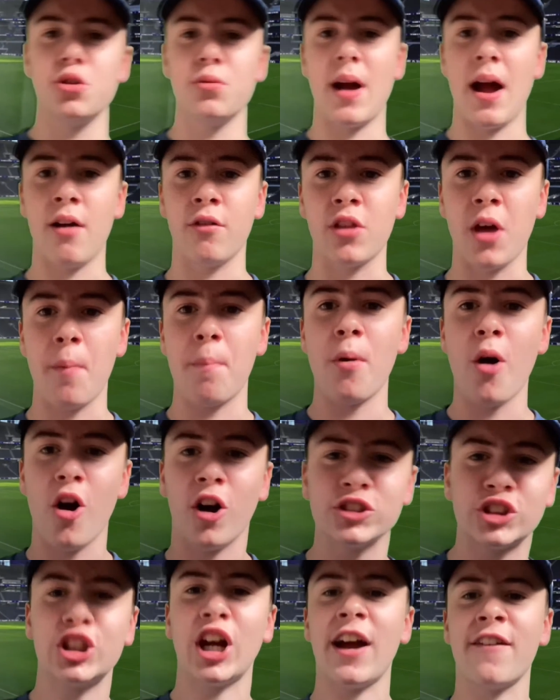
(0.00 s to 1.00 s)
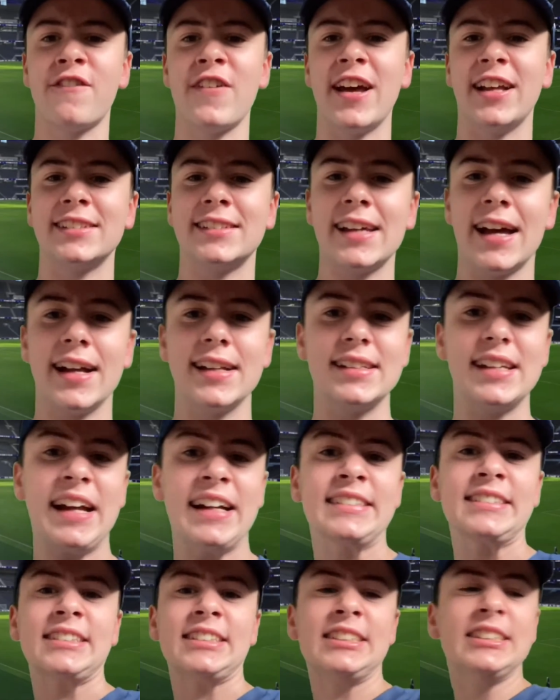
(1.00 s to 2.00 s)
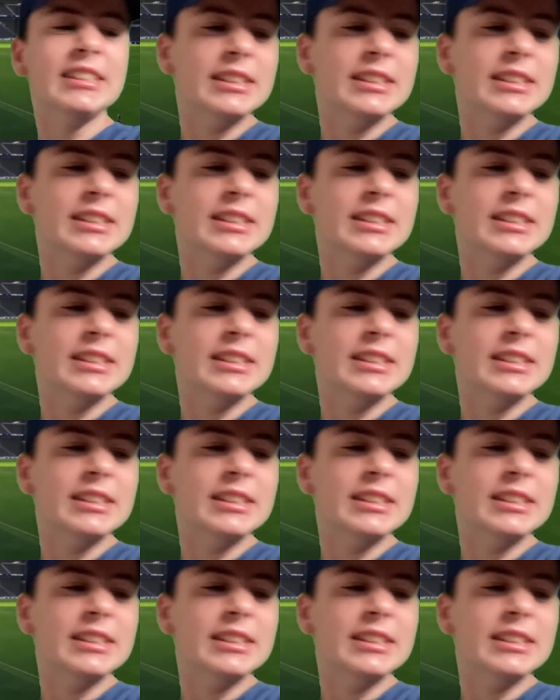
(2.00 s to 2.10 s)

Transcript: out the park. Japhet Tanganga,